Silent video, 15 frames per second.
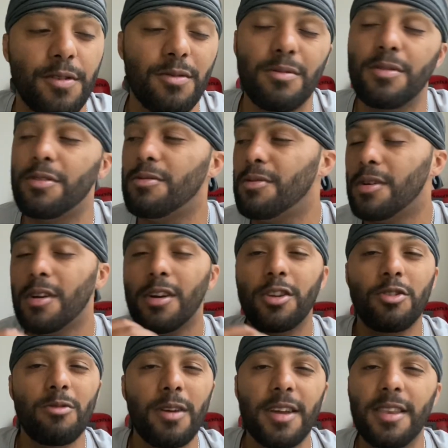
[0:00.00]
You
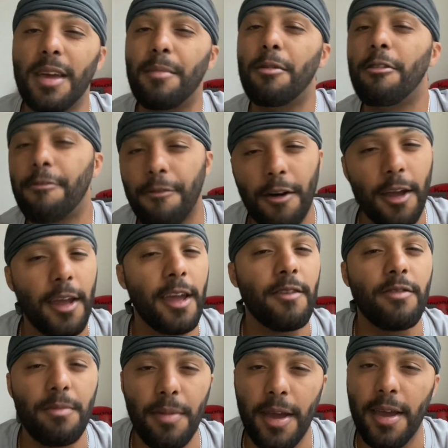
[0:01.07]
hitting that motherfucking
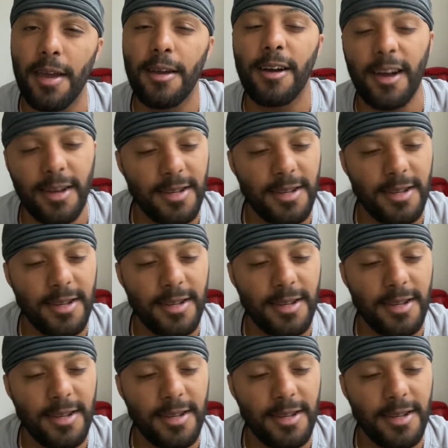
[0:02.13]
heavy bag.